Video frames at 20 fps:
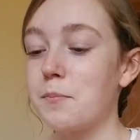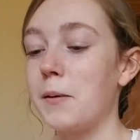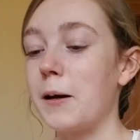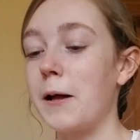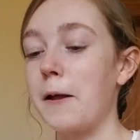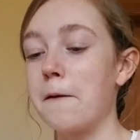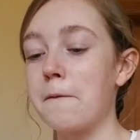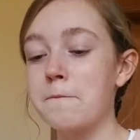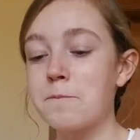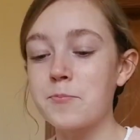
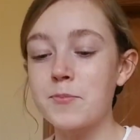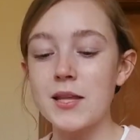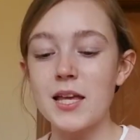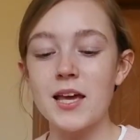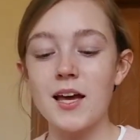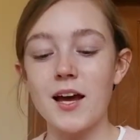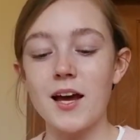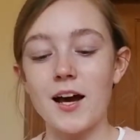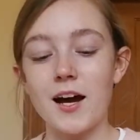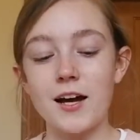but
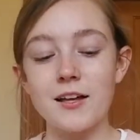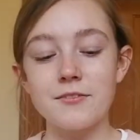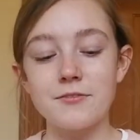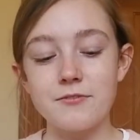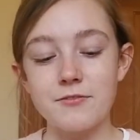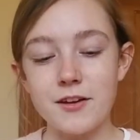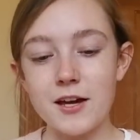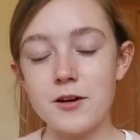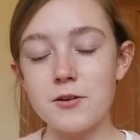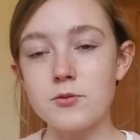I
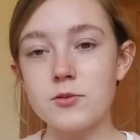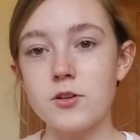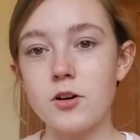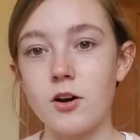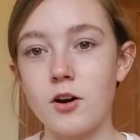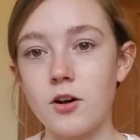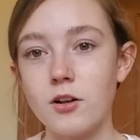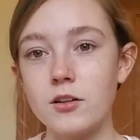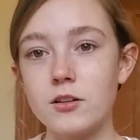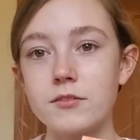found
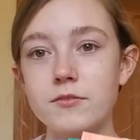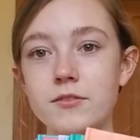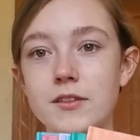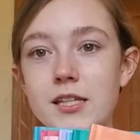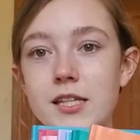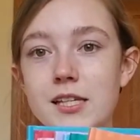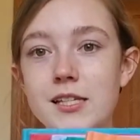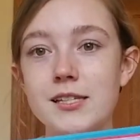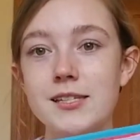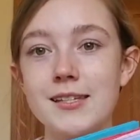all of
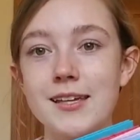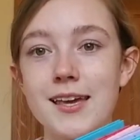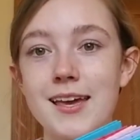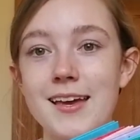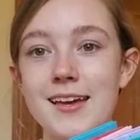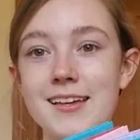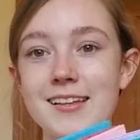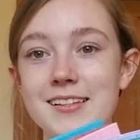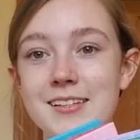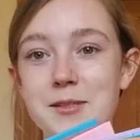these
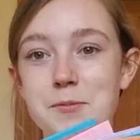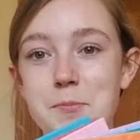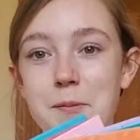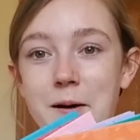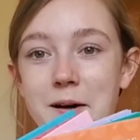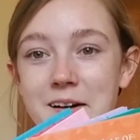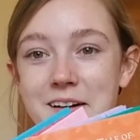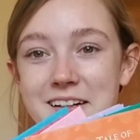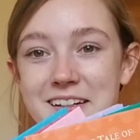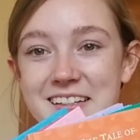kids'
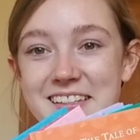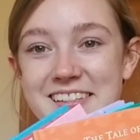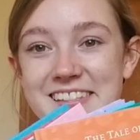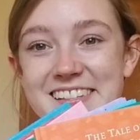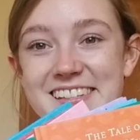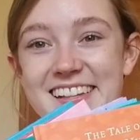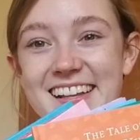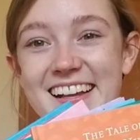books.